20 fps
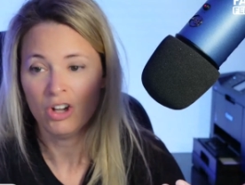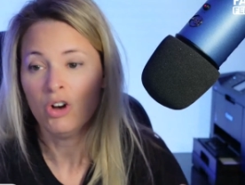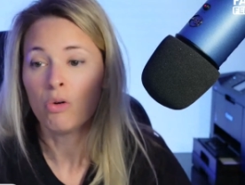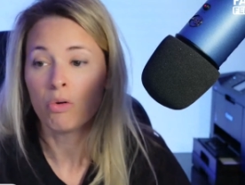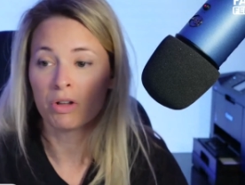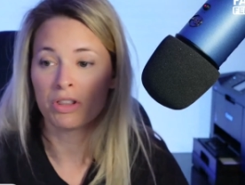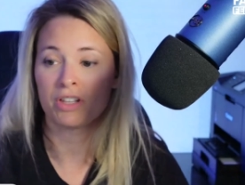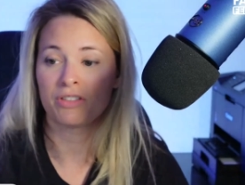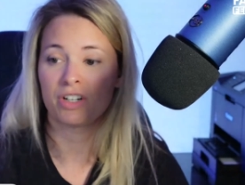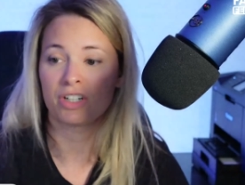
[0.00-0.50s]

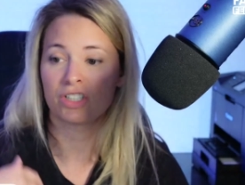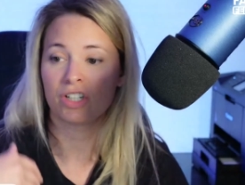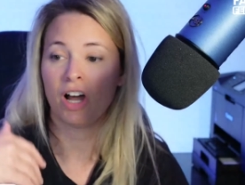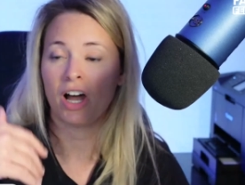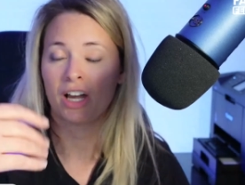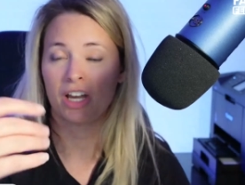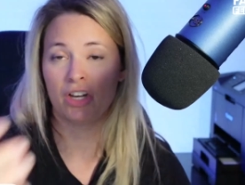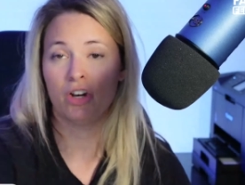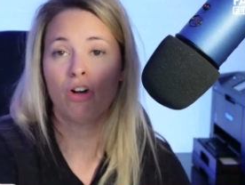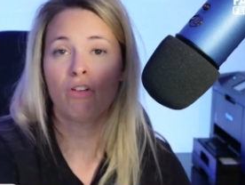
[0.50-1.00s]
Whether they're
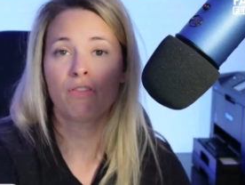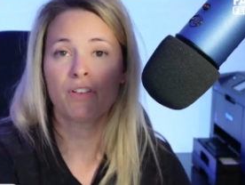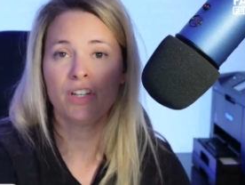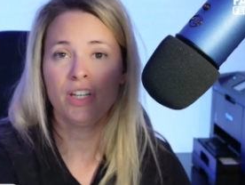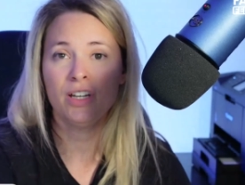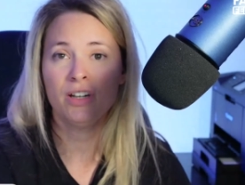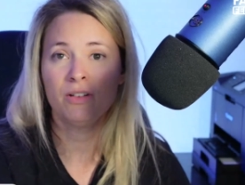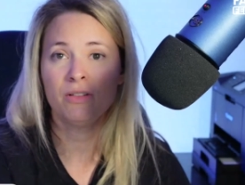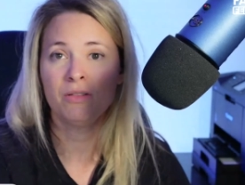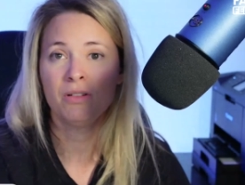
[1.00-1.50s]
talking over
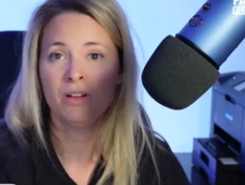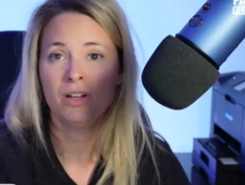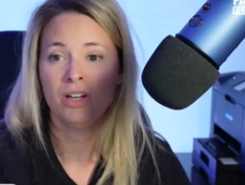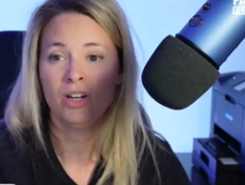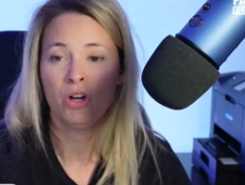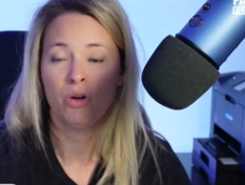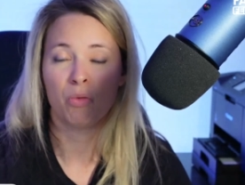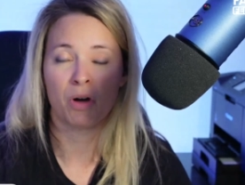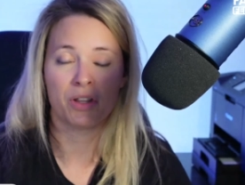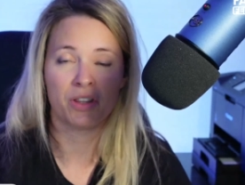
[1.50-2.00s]
you,
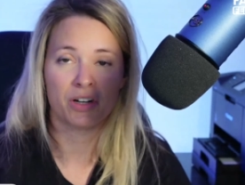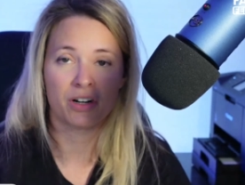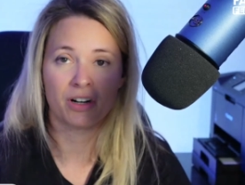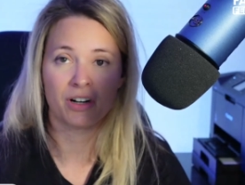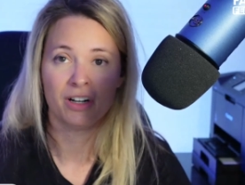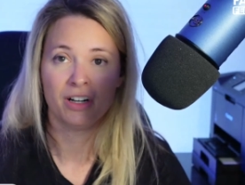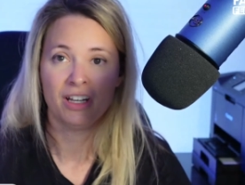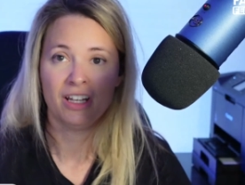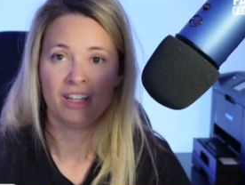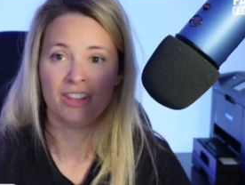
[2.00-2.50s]
whether